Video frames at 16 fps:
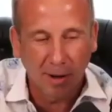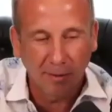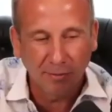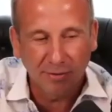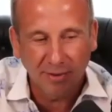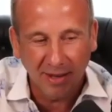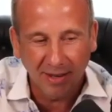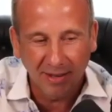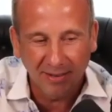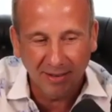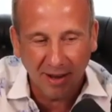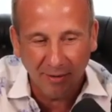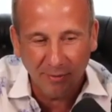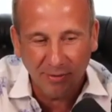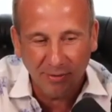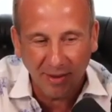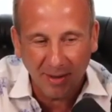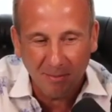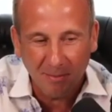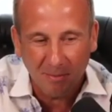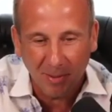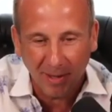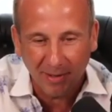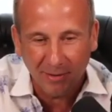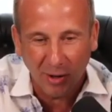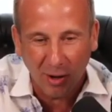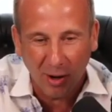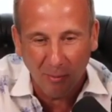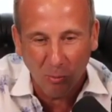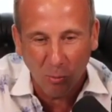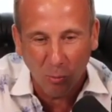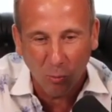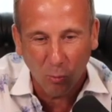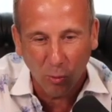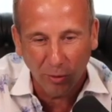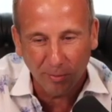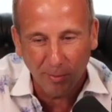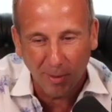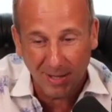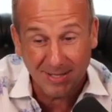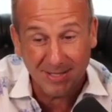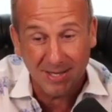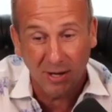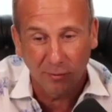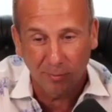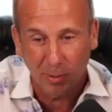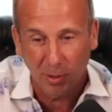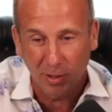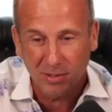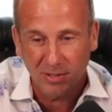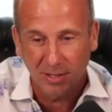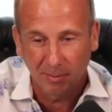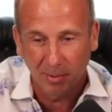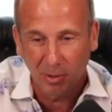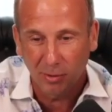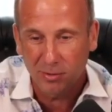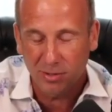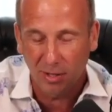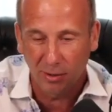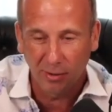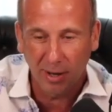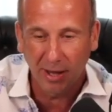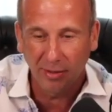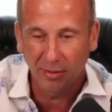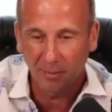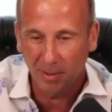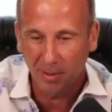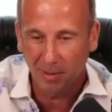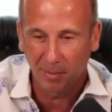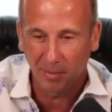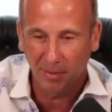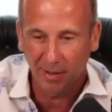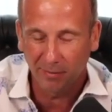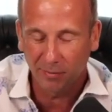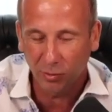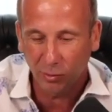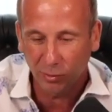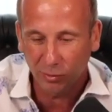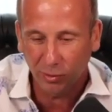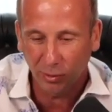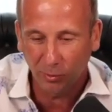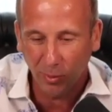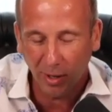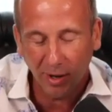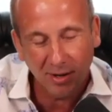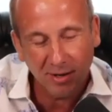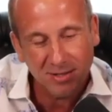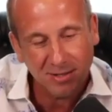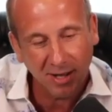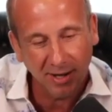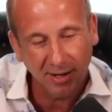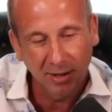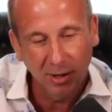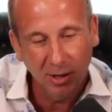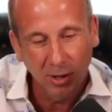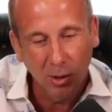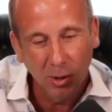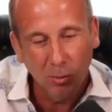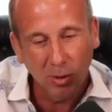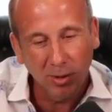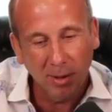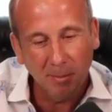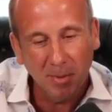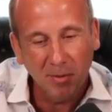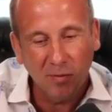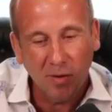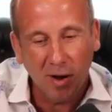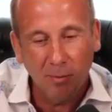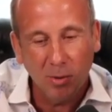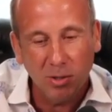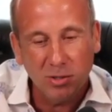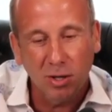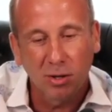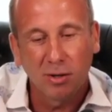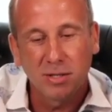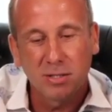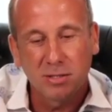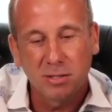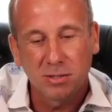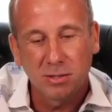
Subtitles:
seen big time with myself personally, but also other people that I've talked to, where it's like, well, let me find what's honest,